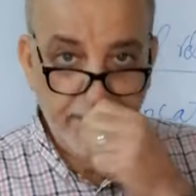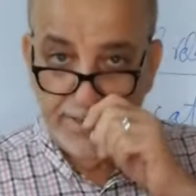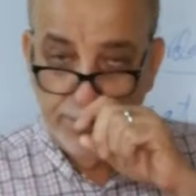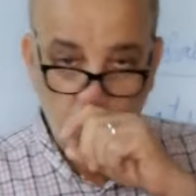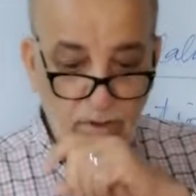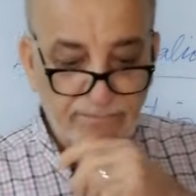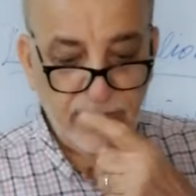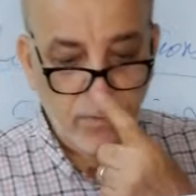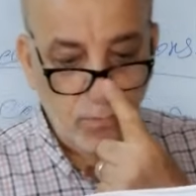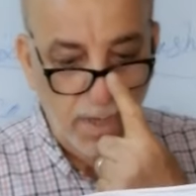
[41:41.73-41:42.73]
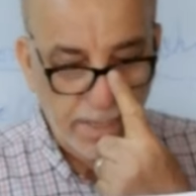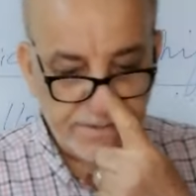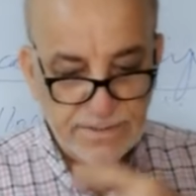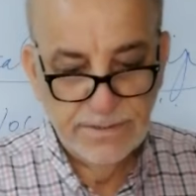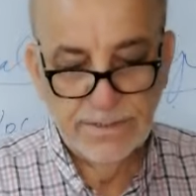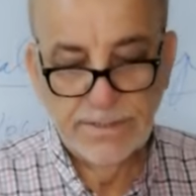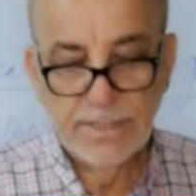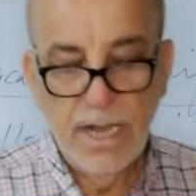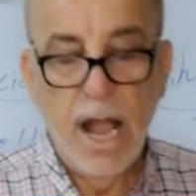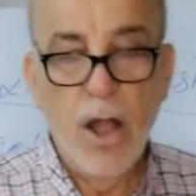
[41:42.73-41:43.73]
aspect of what?
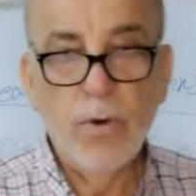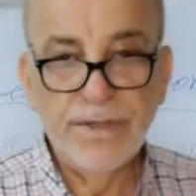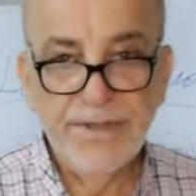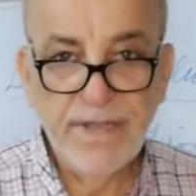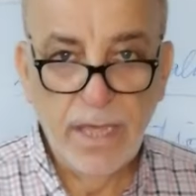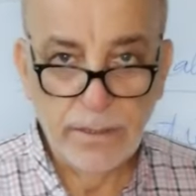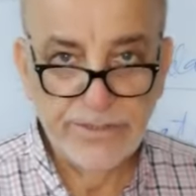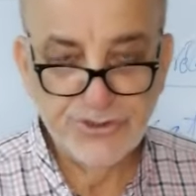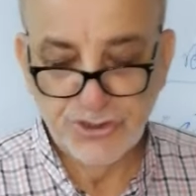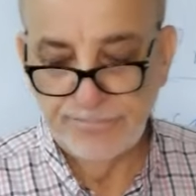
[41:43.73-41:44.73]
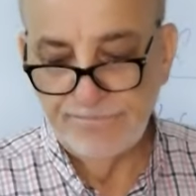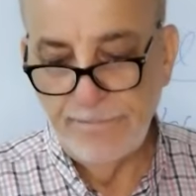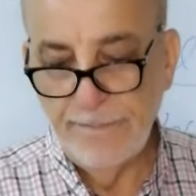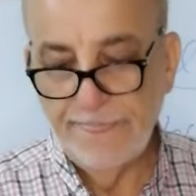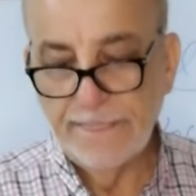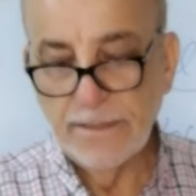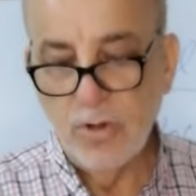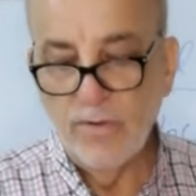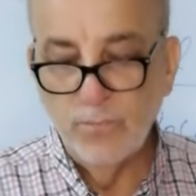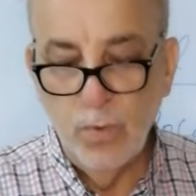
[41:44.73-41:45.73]
Our knowledge
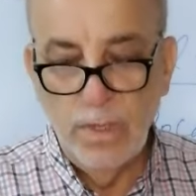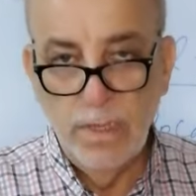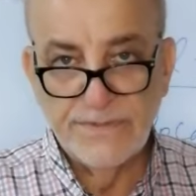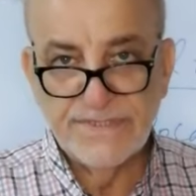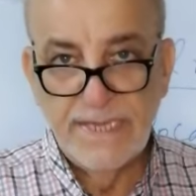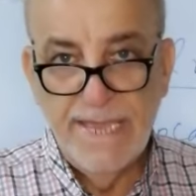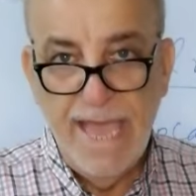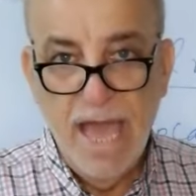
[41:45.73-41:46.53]
of words